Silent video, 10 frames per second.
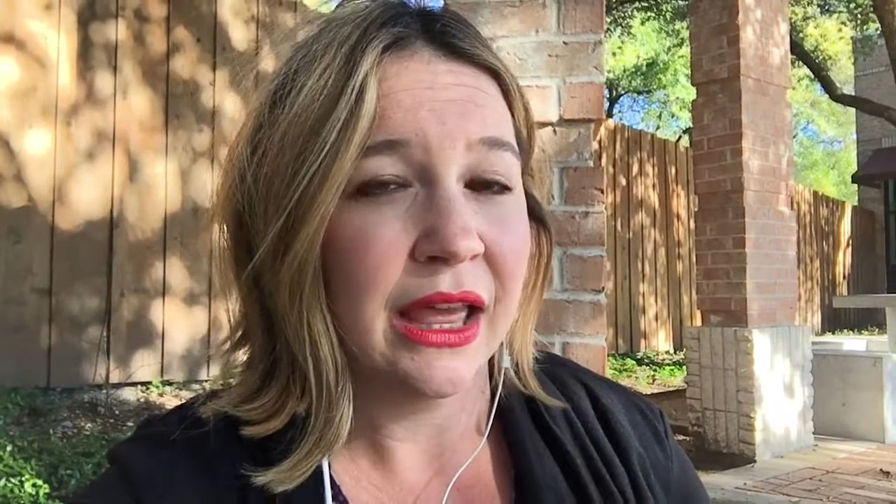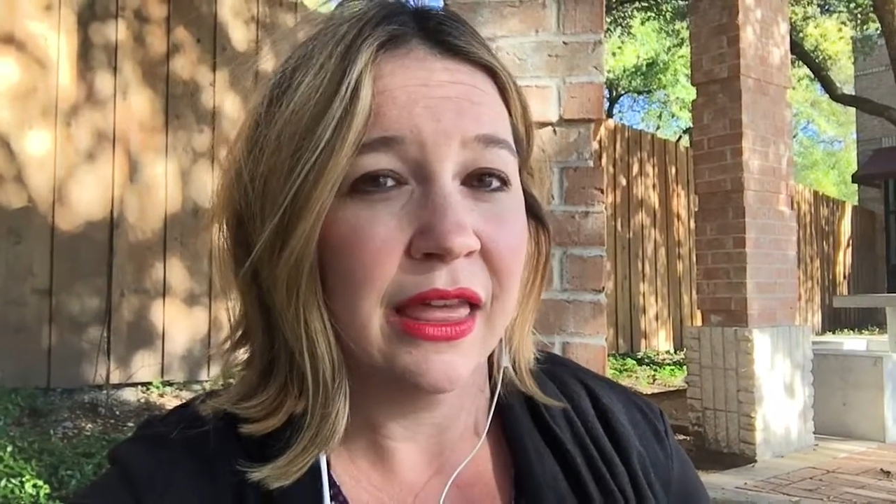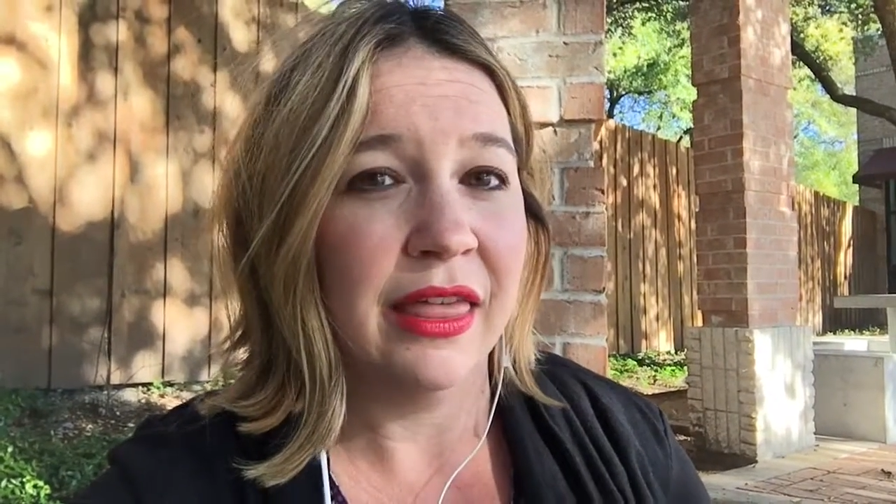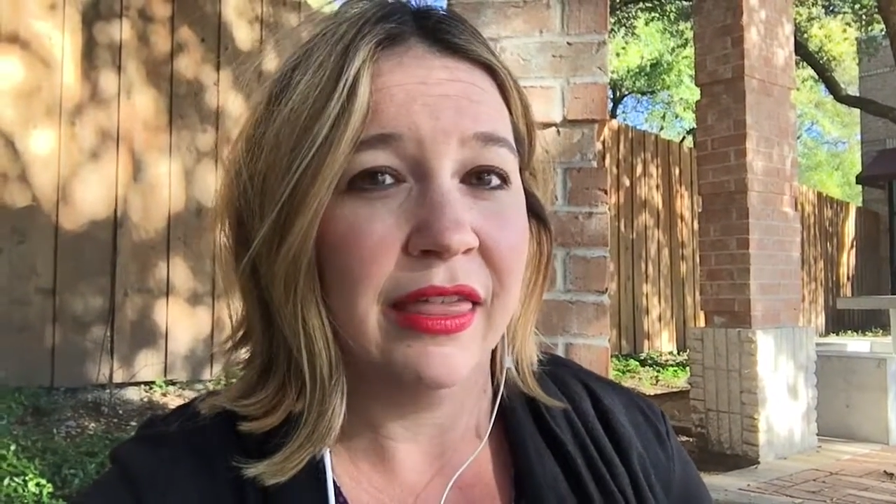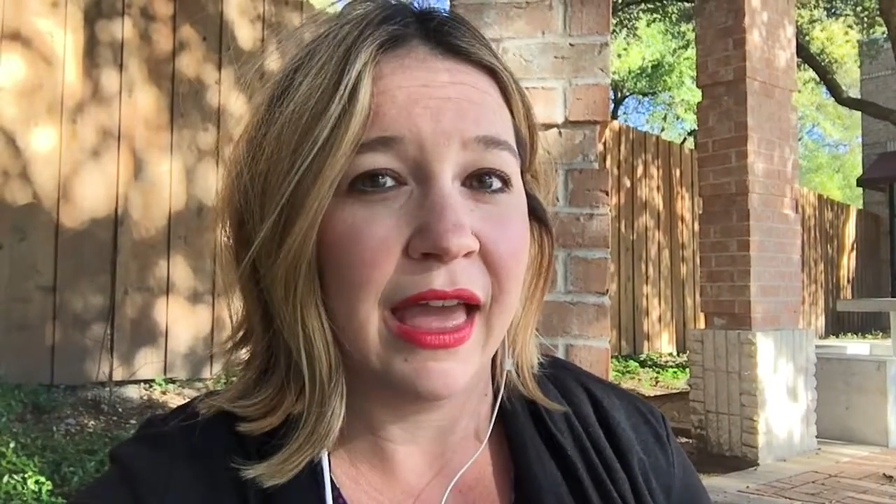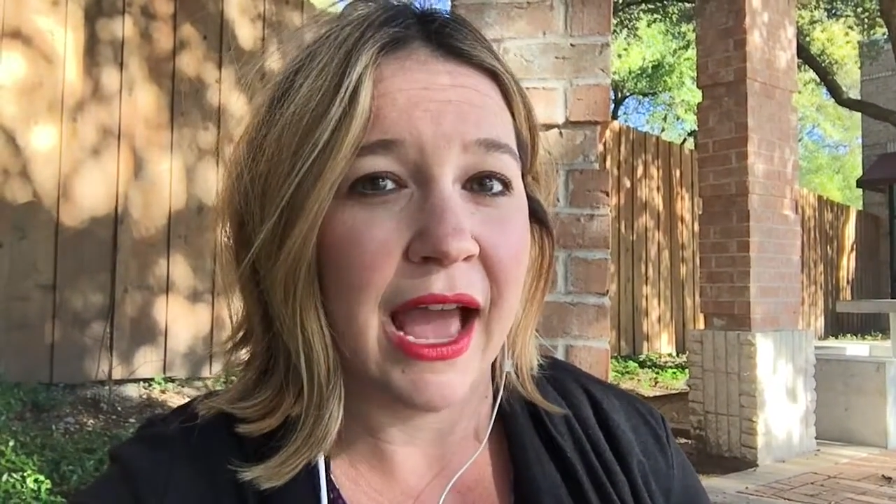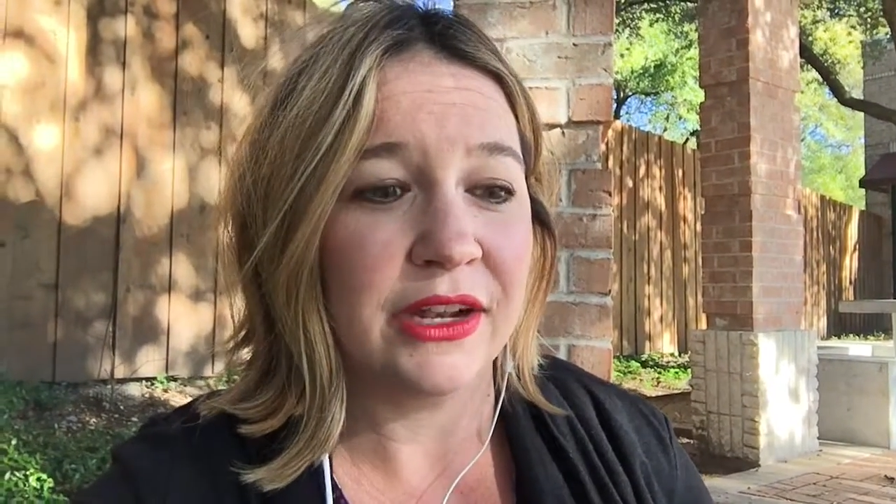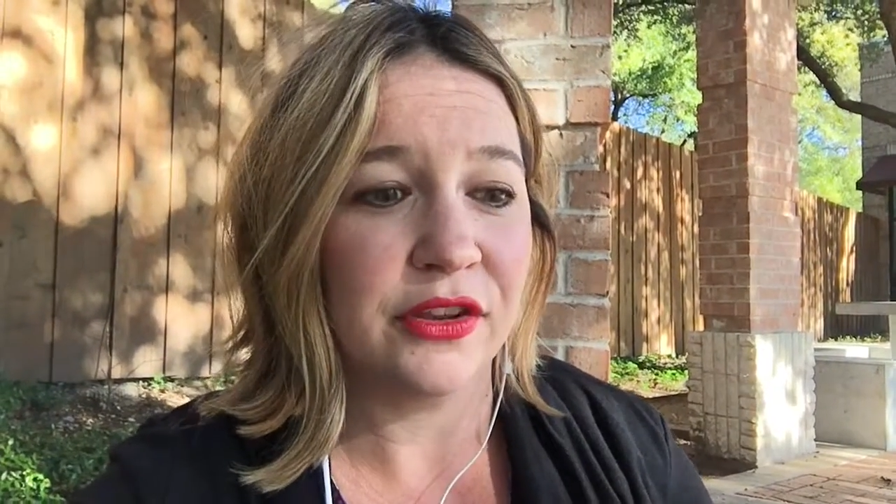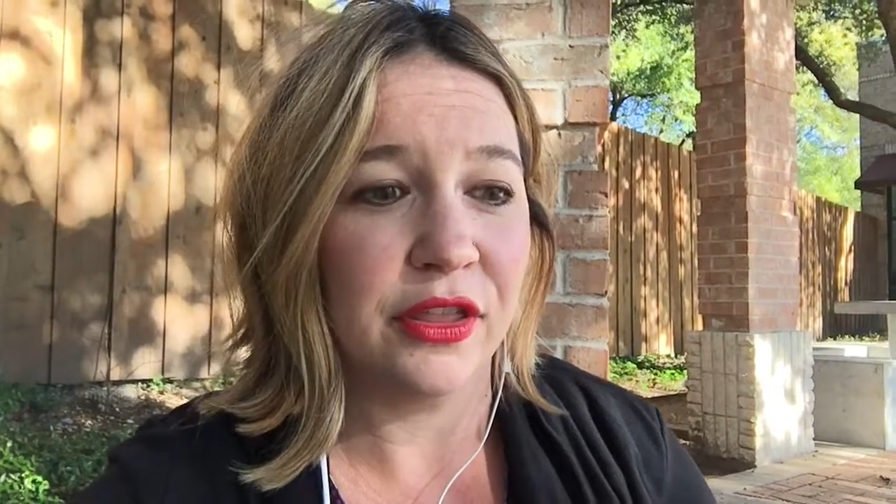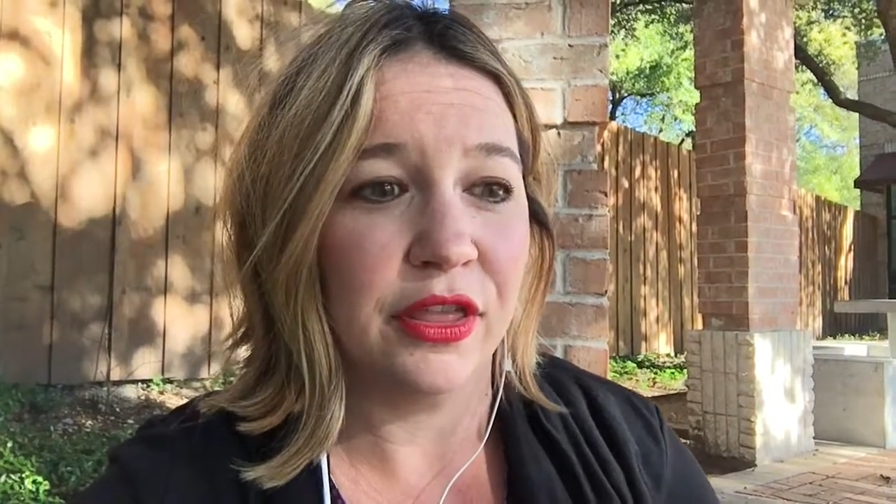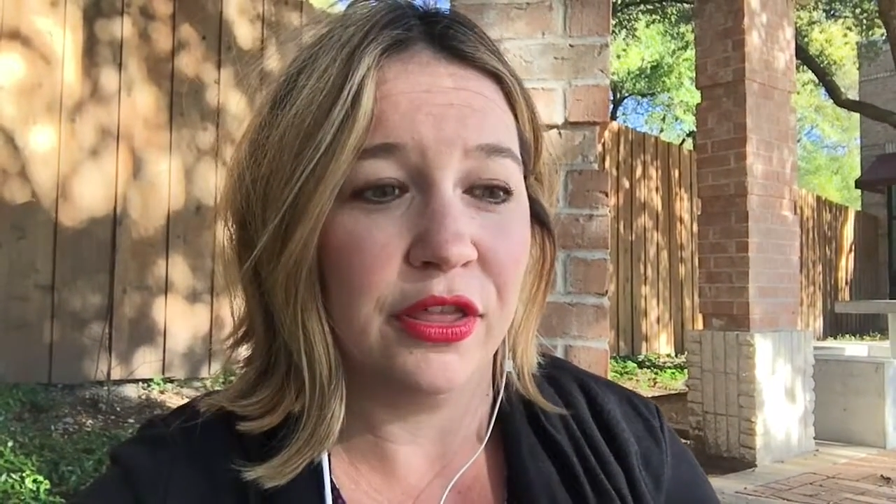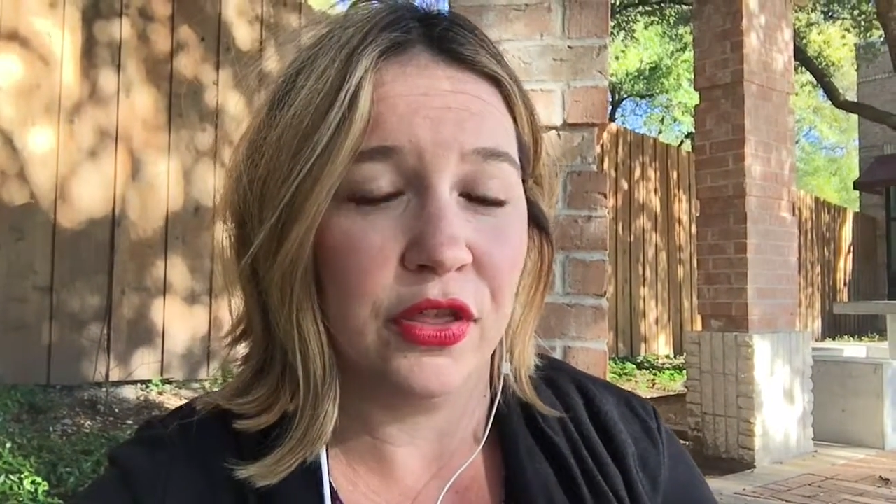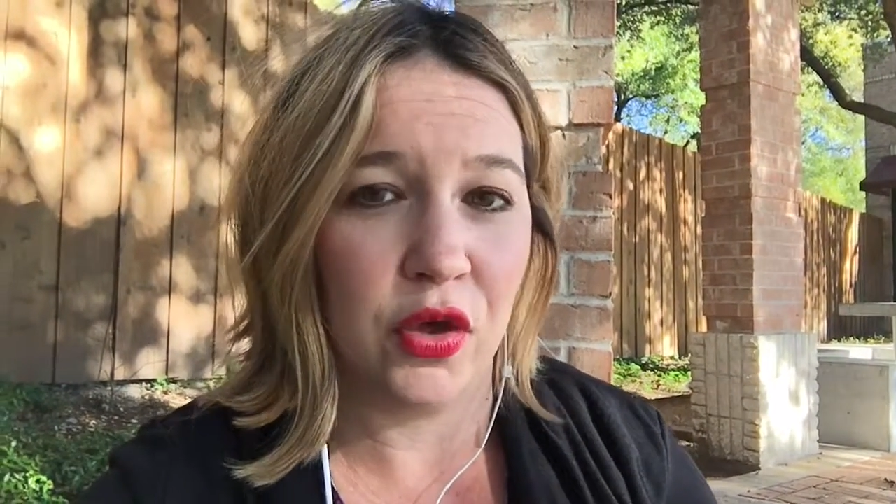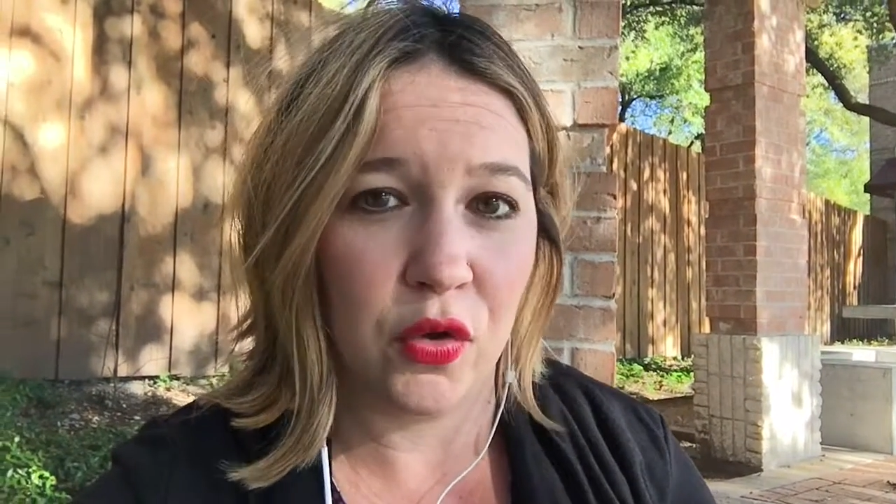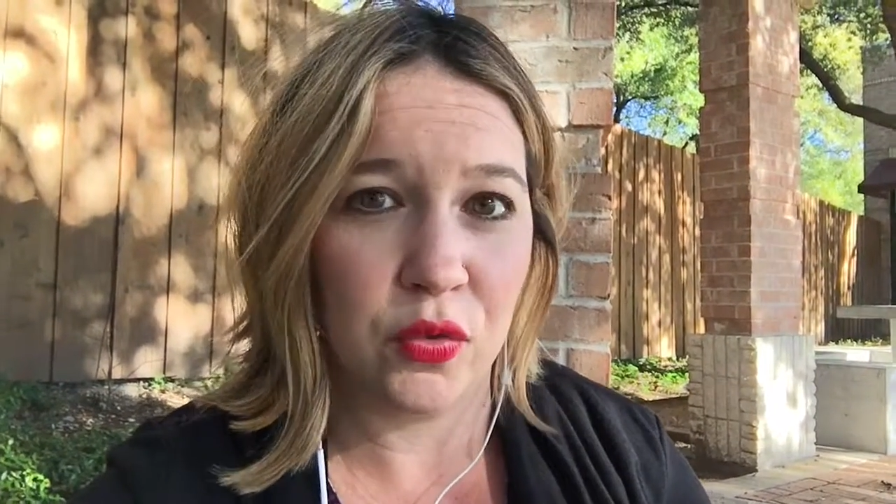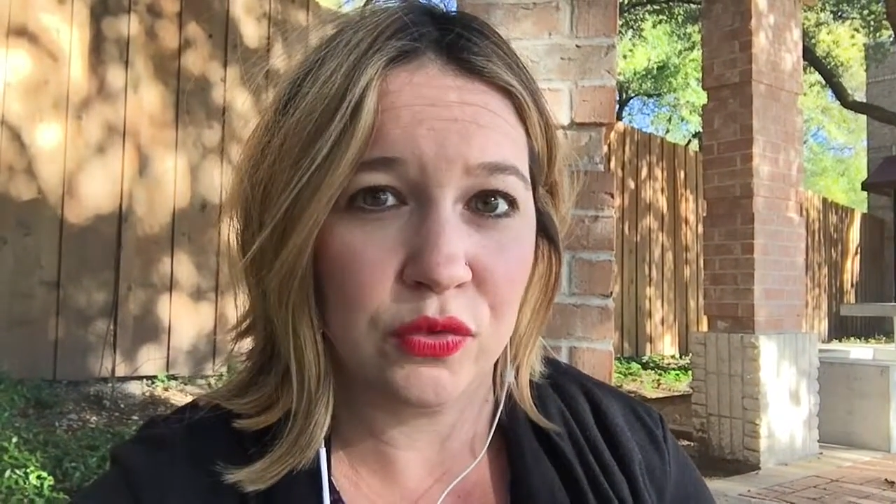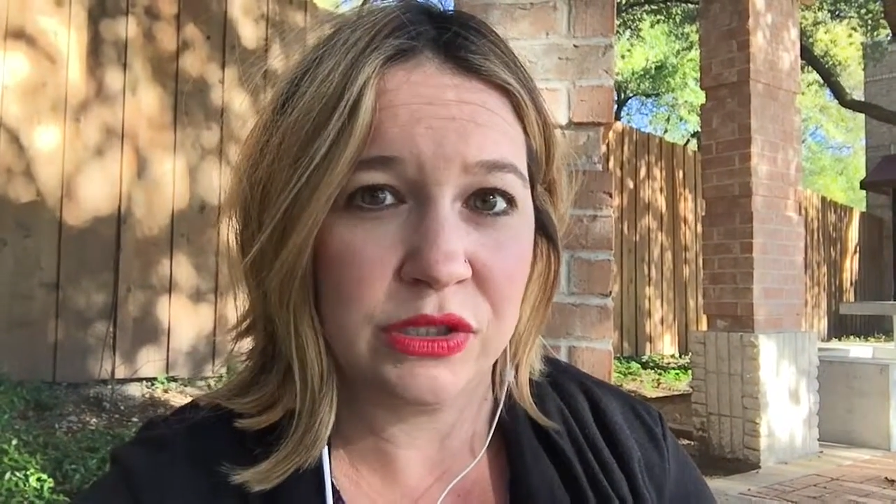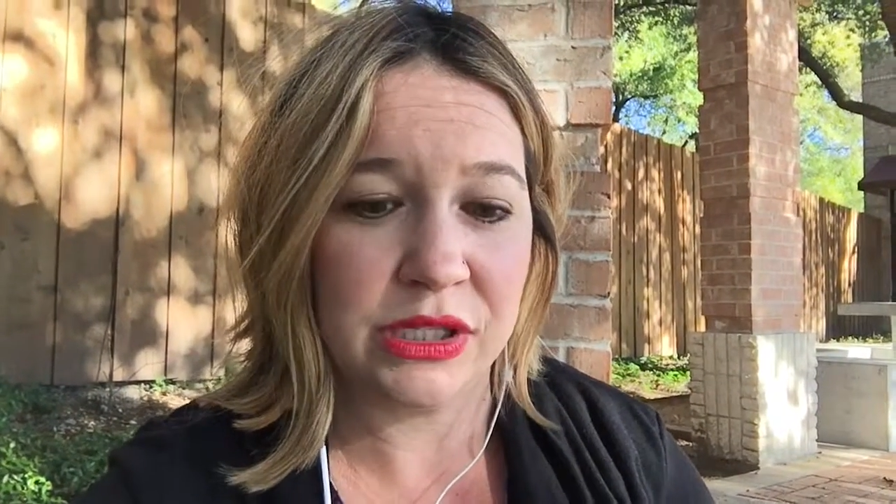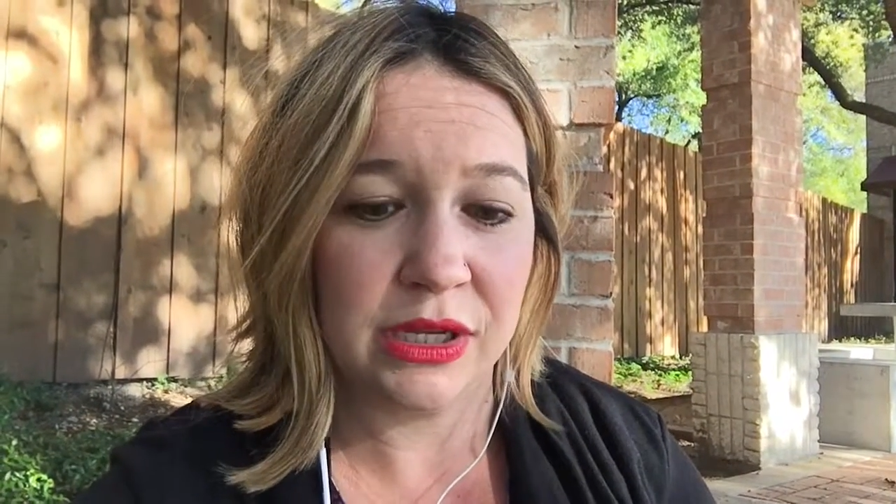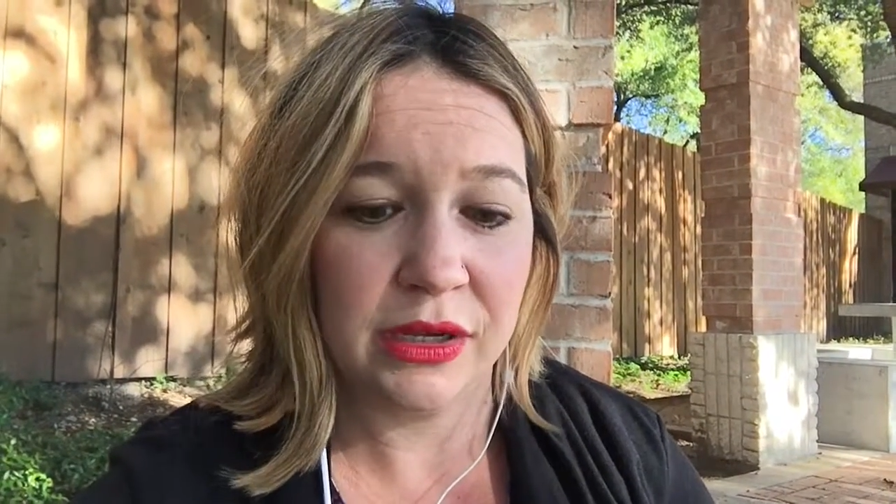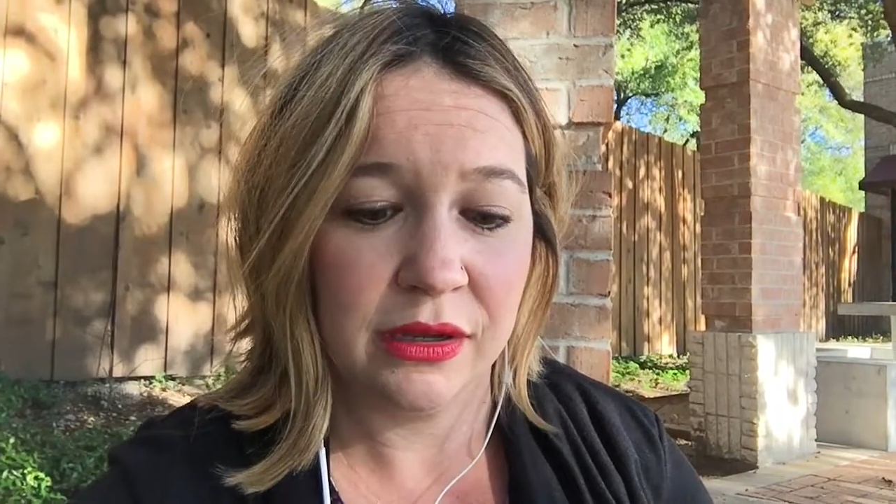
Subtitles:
that those